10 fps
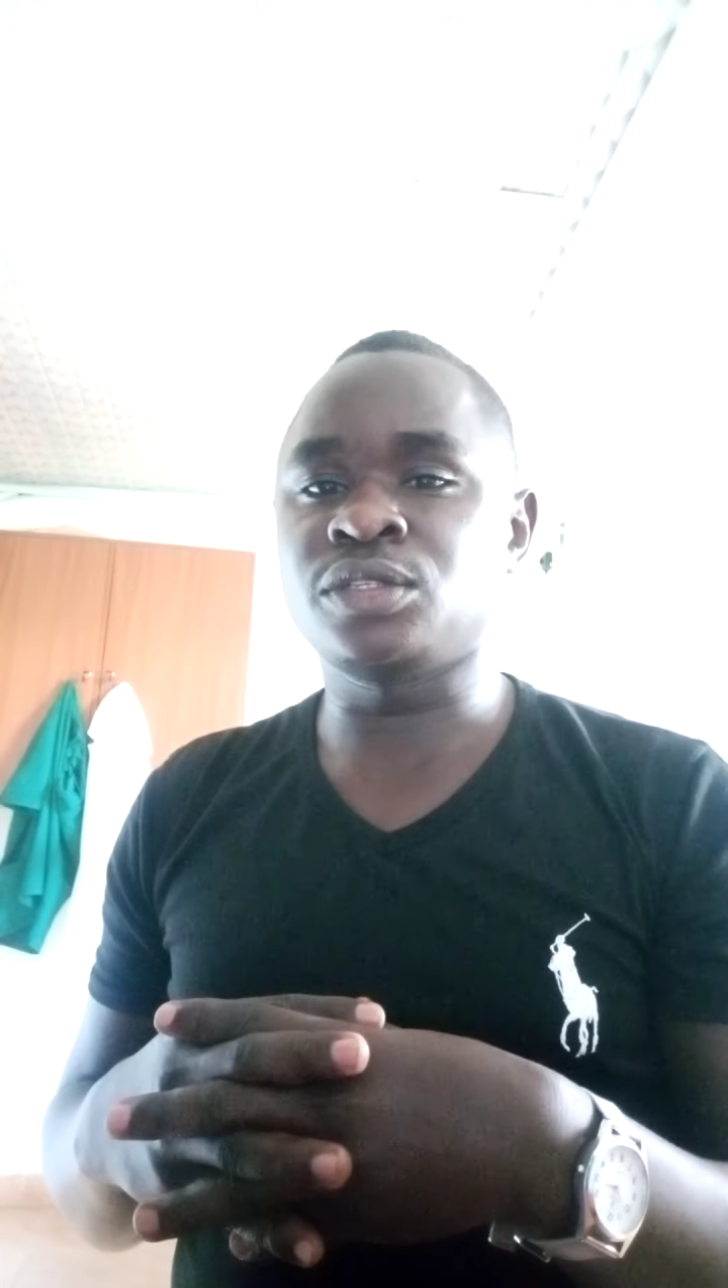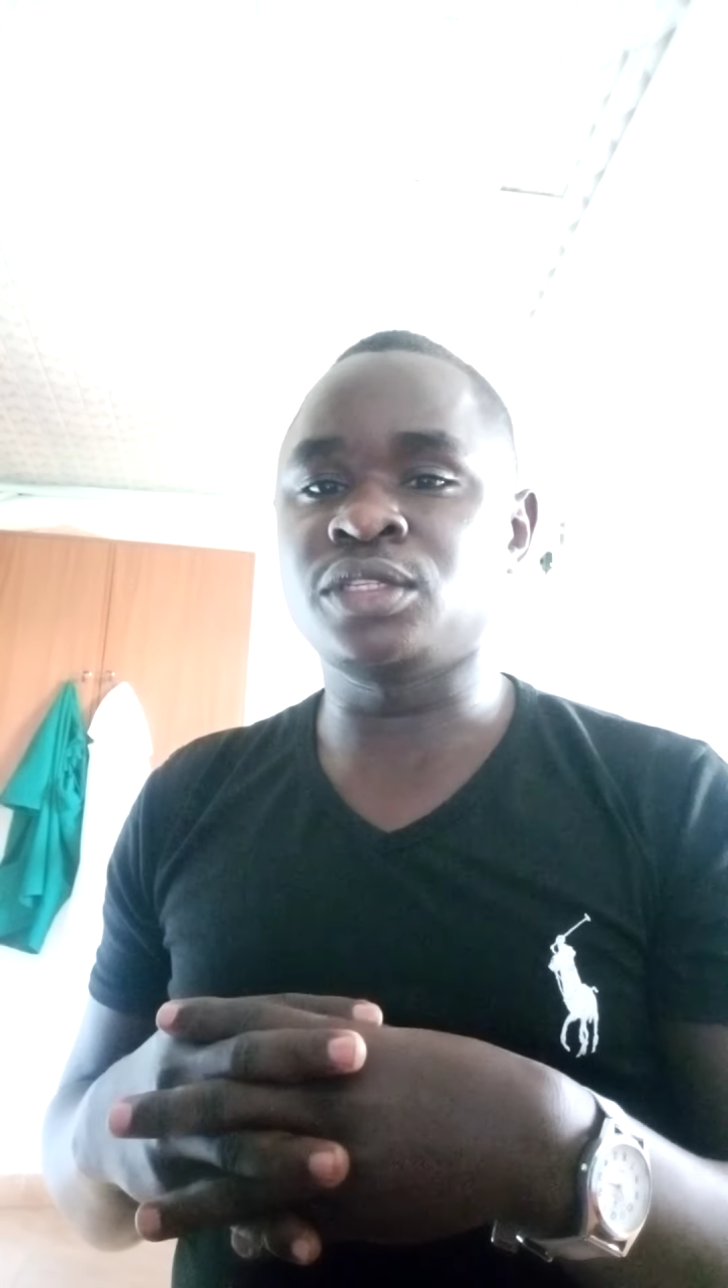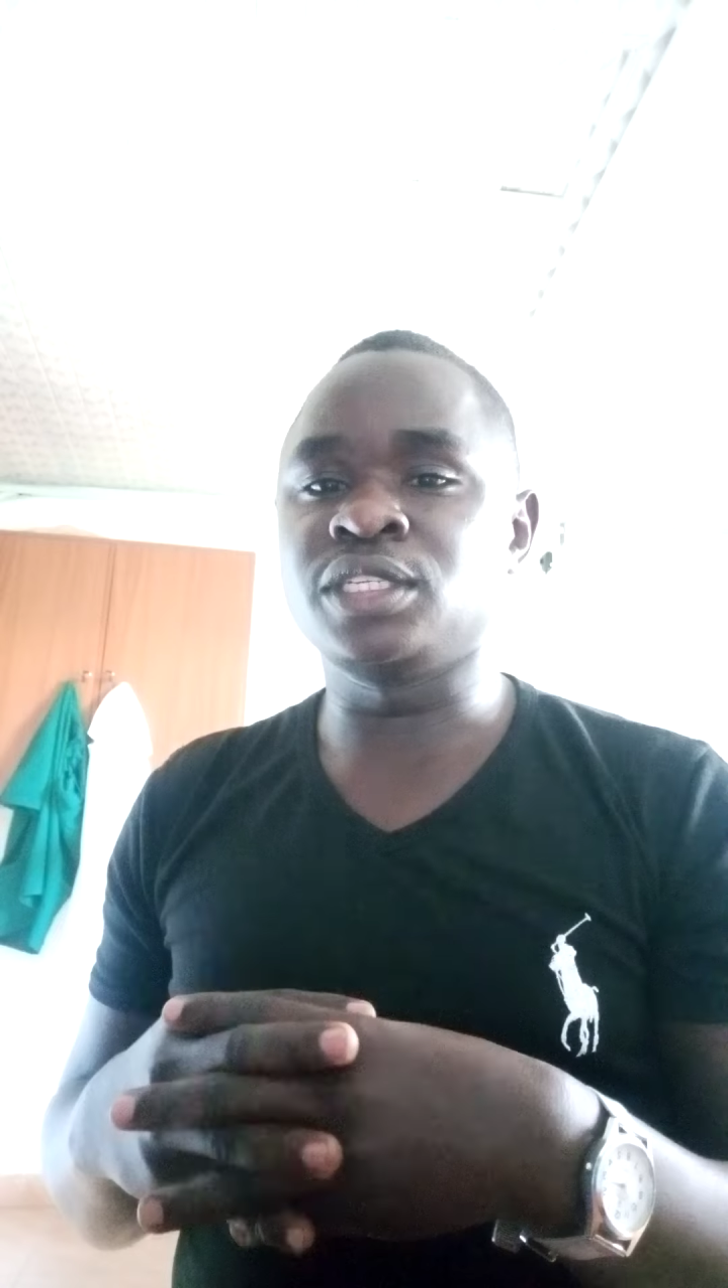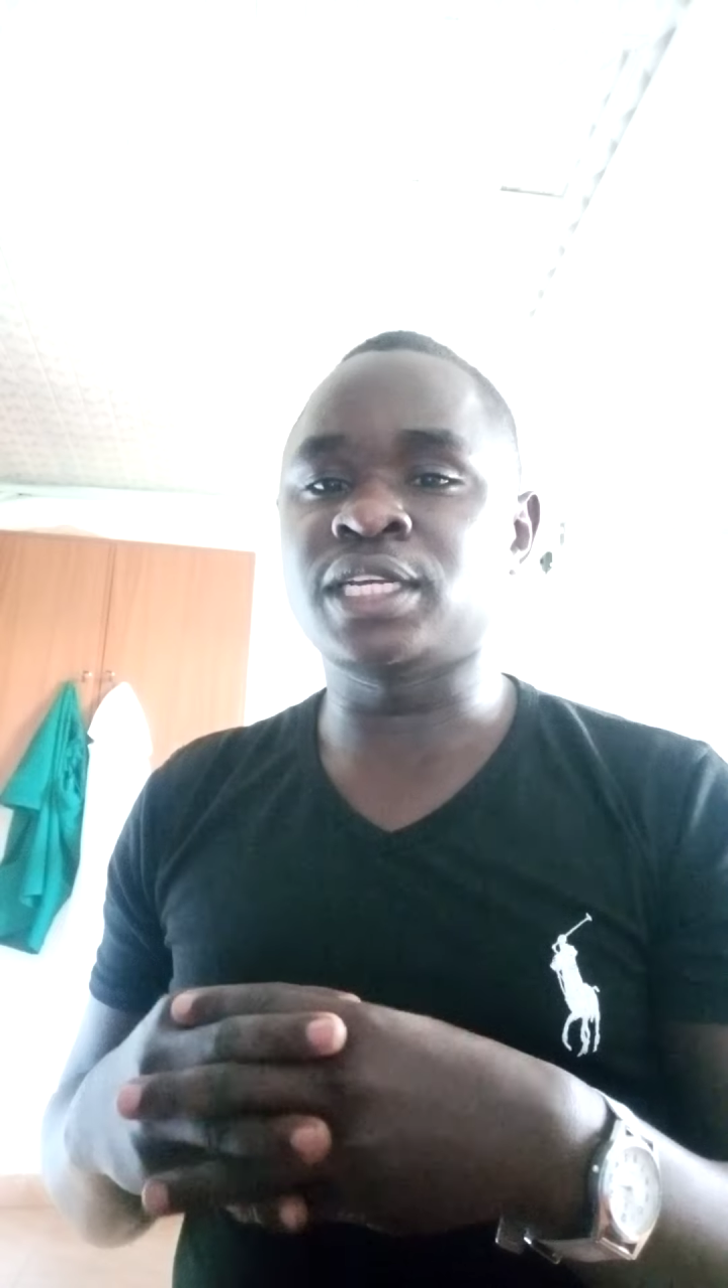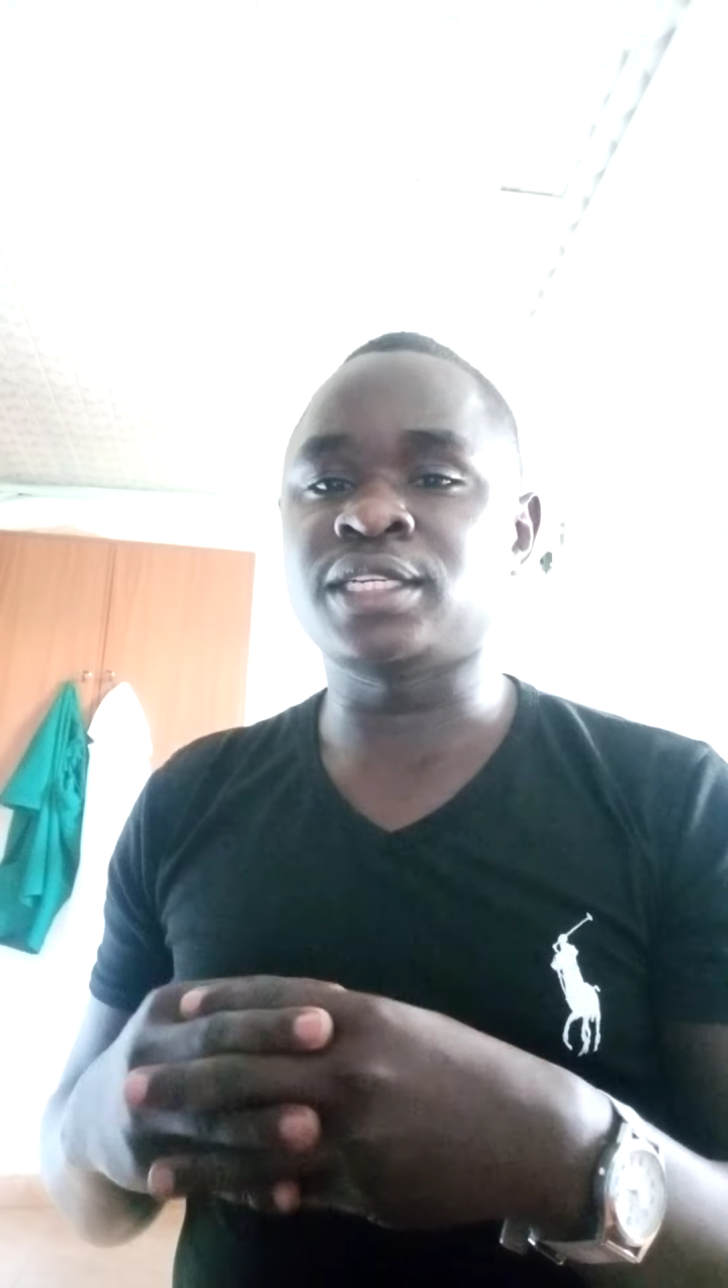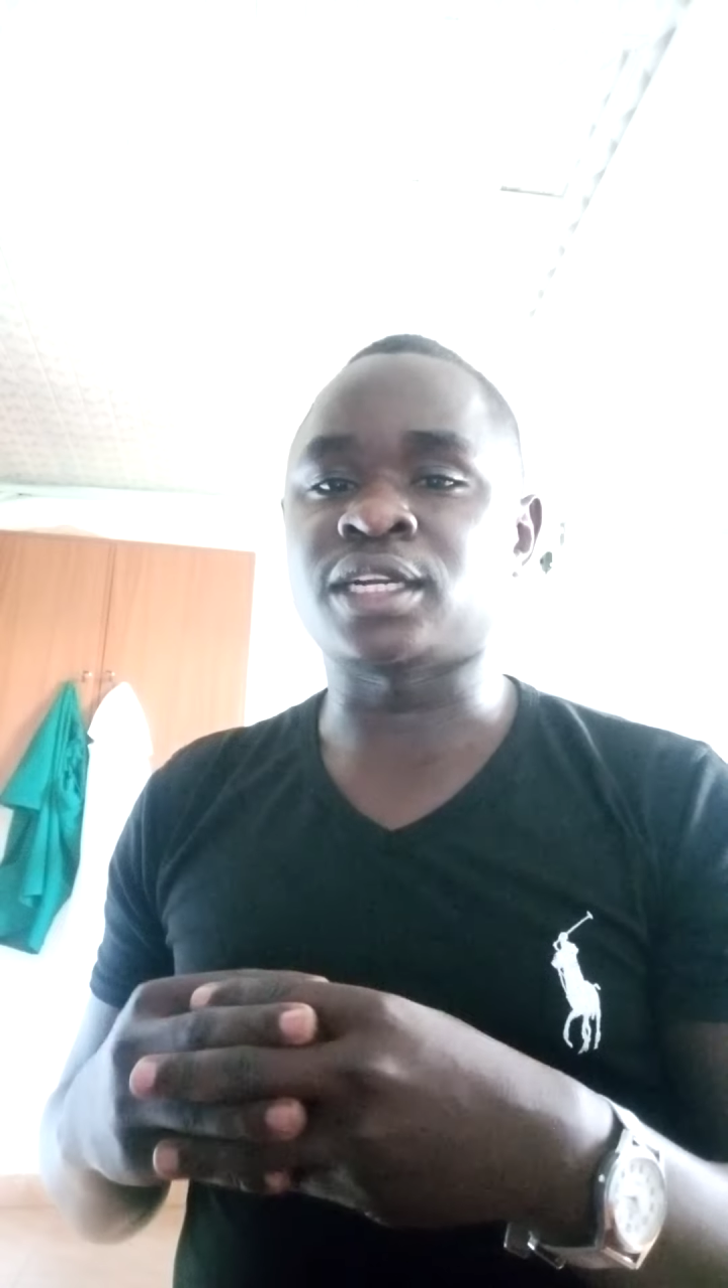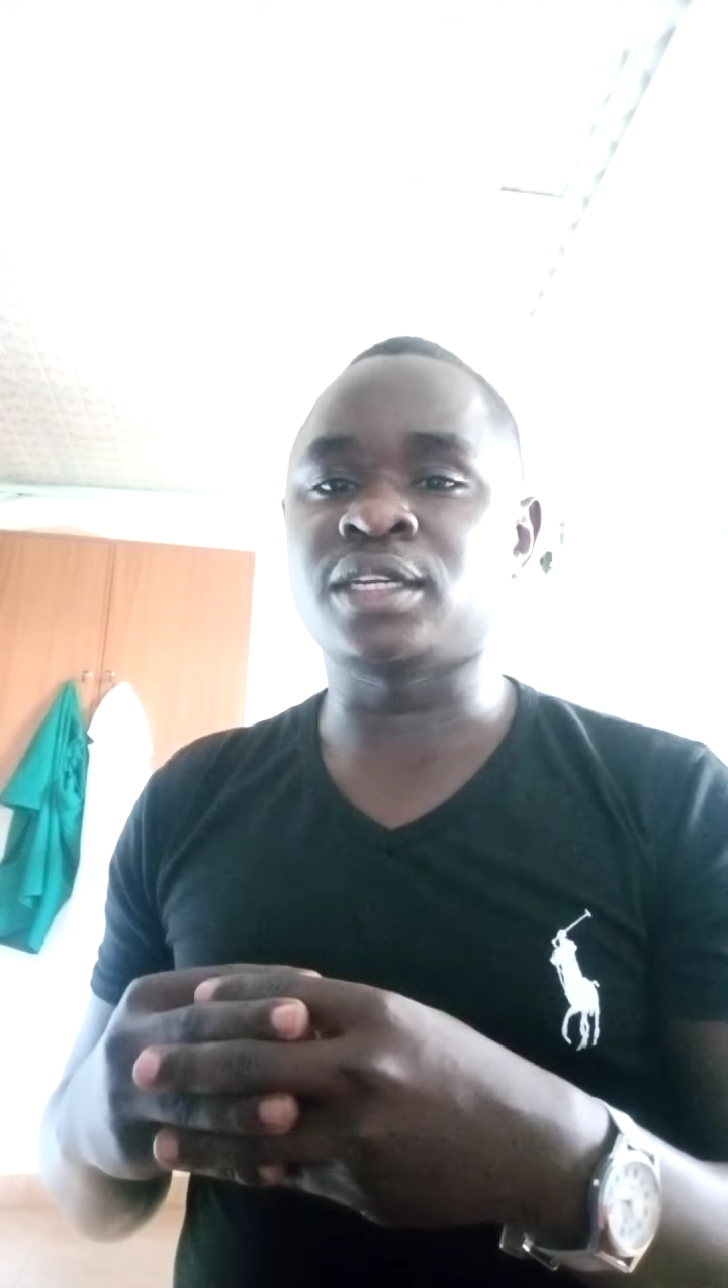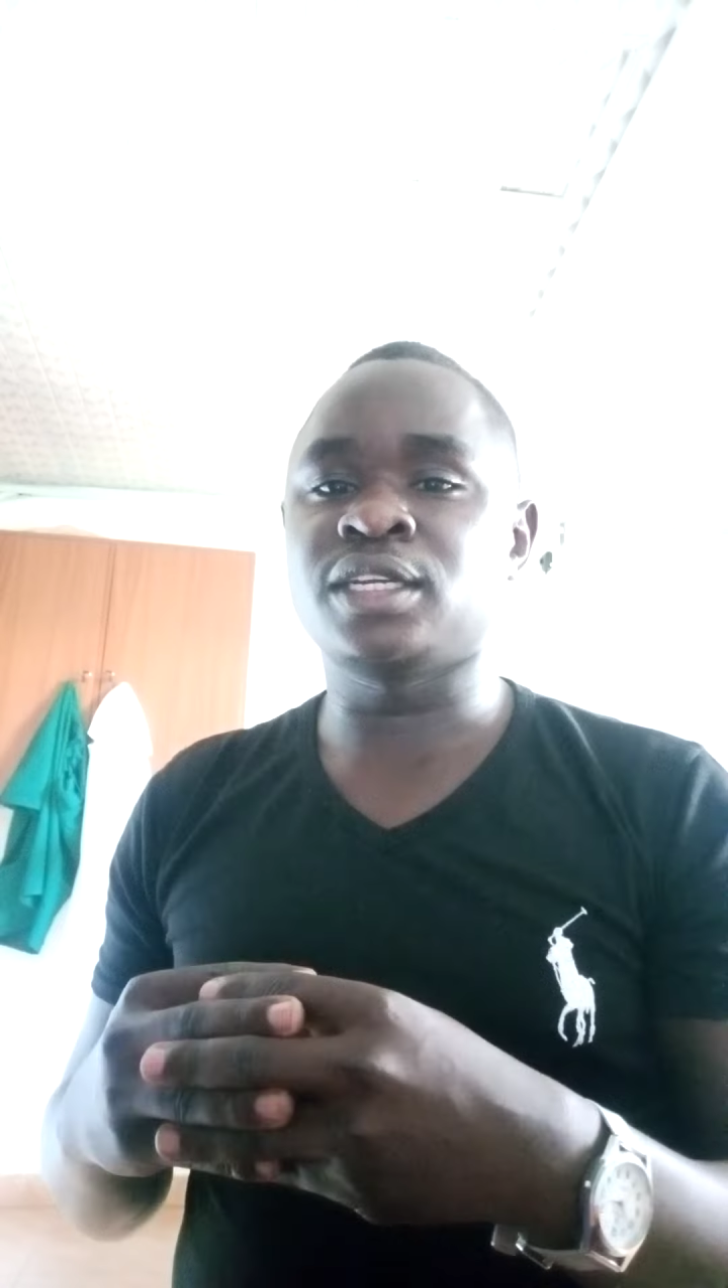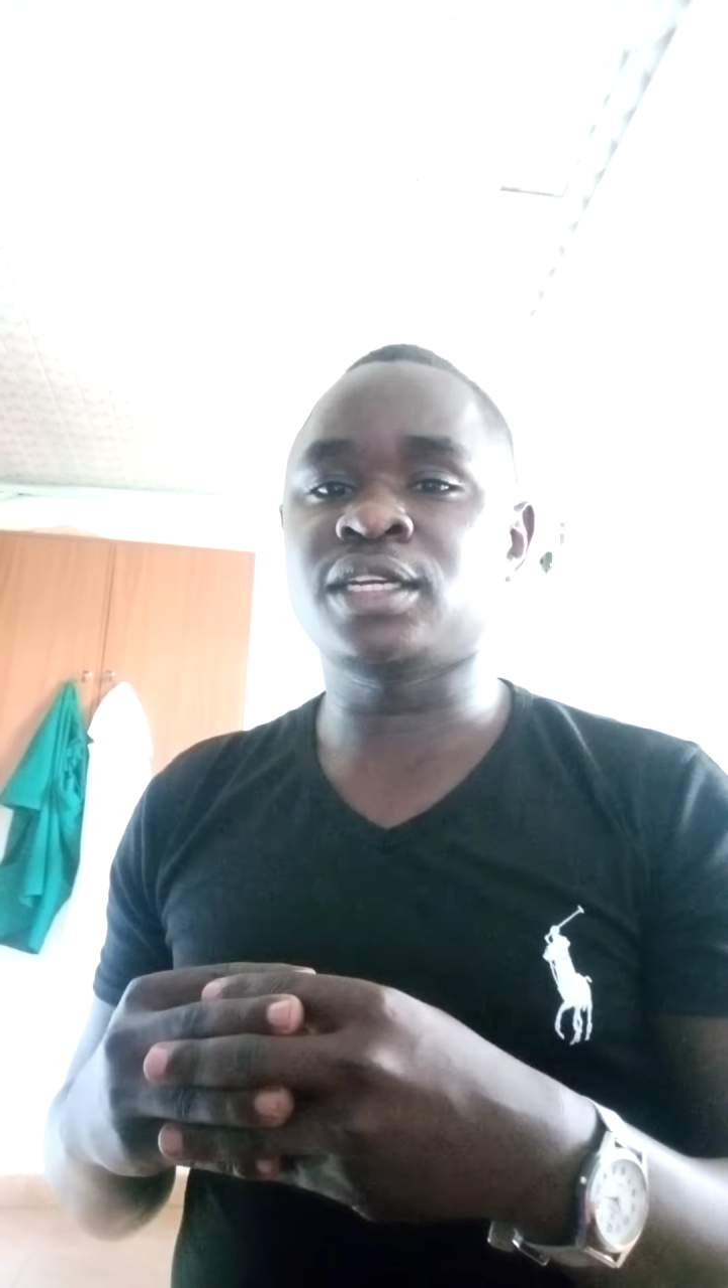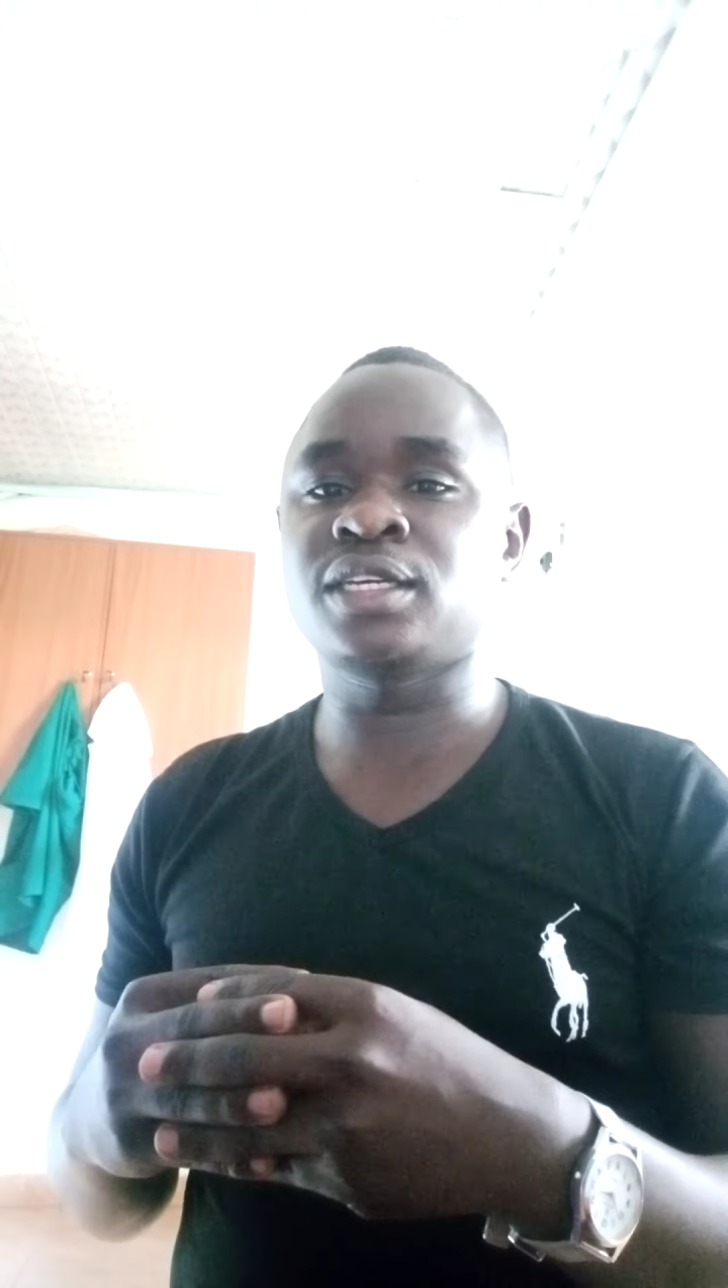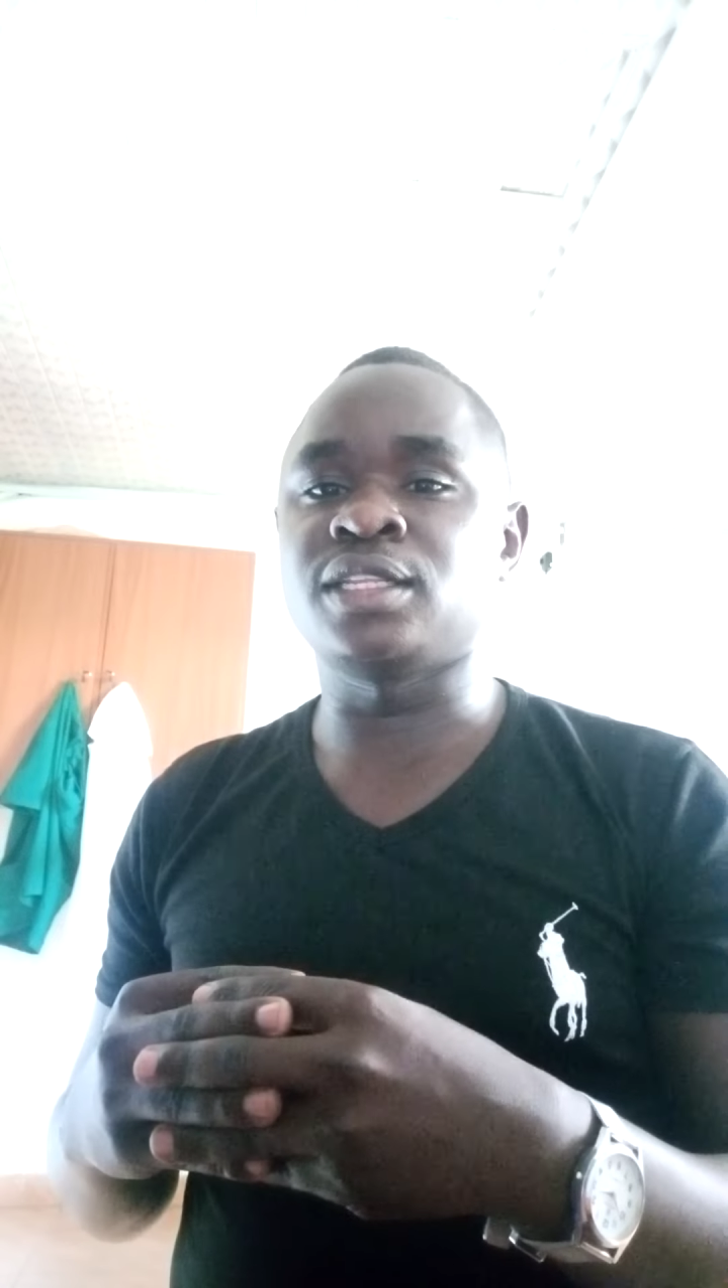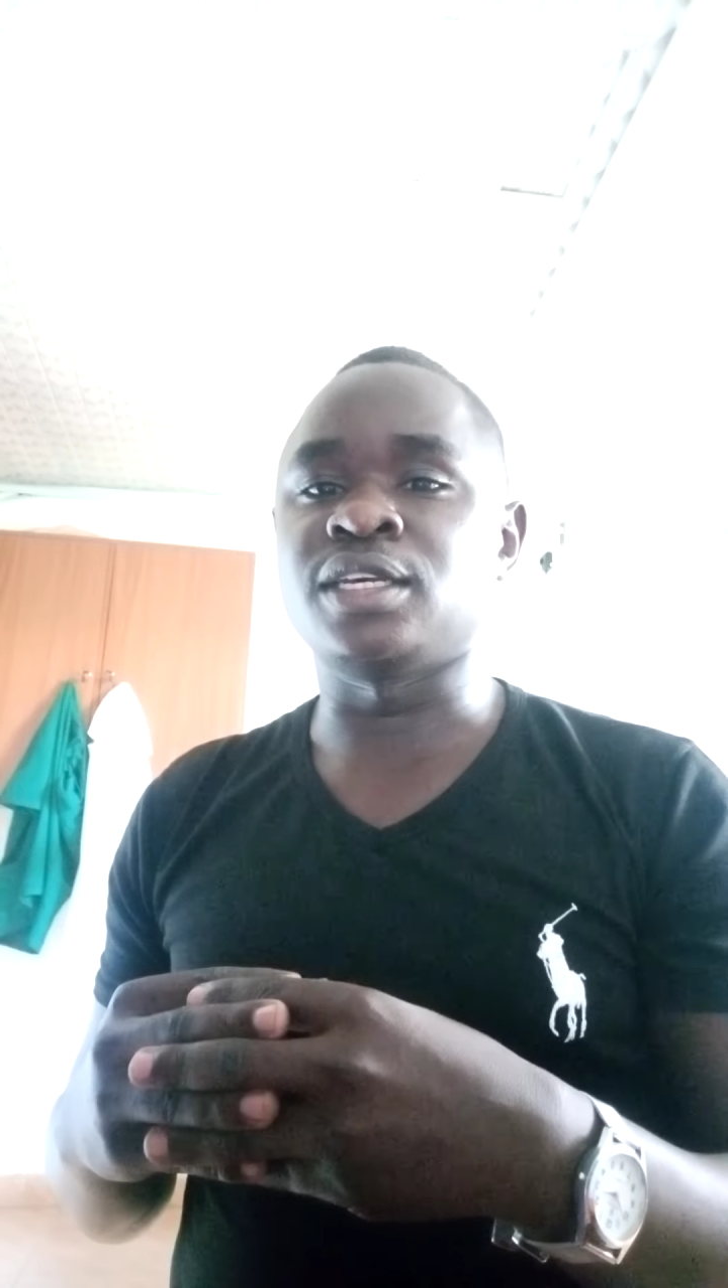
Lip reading: this is a technique,